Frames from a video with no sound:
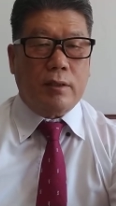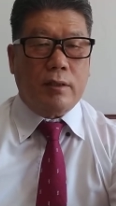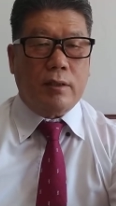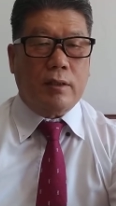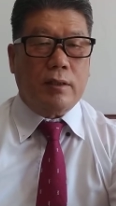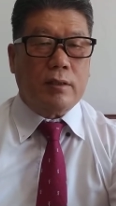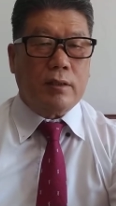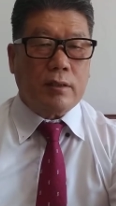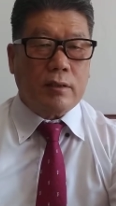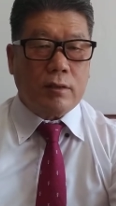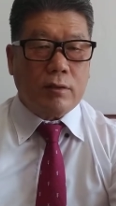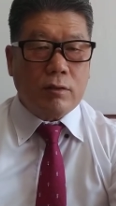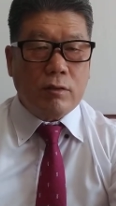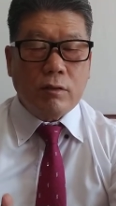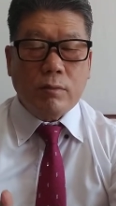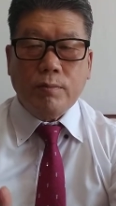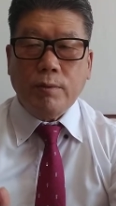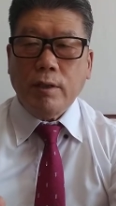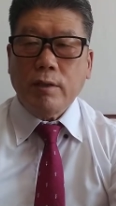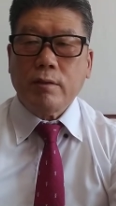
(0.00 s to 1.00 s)
This
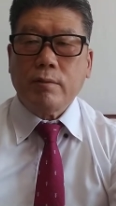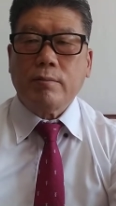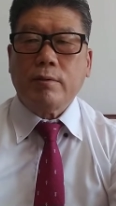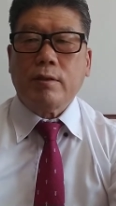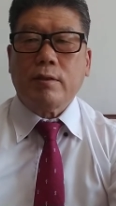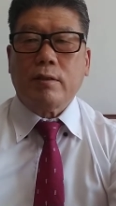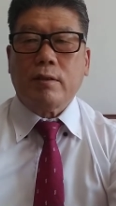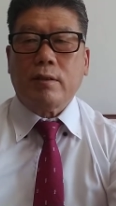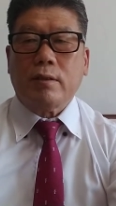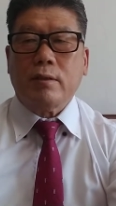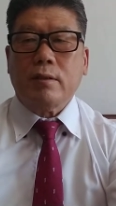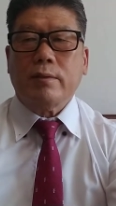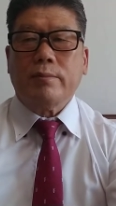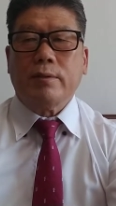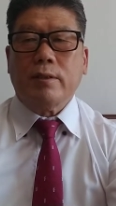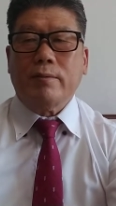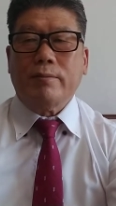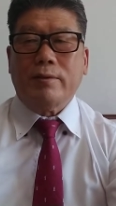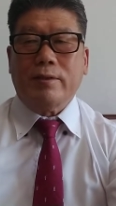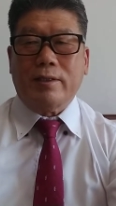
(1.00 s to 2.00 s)
coupon bond
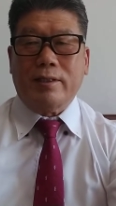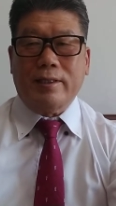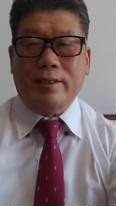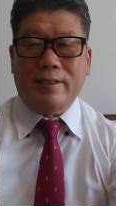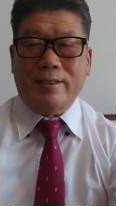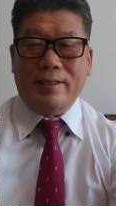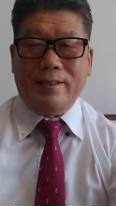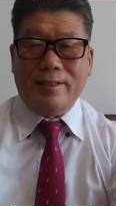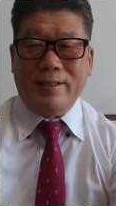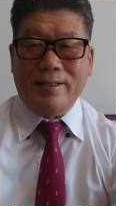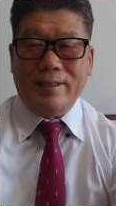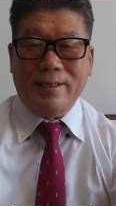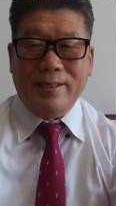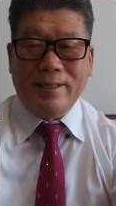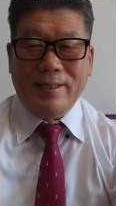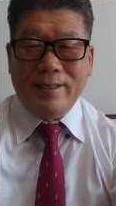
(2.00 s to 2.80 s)
is the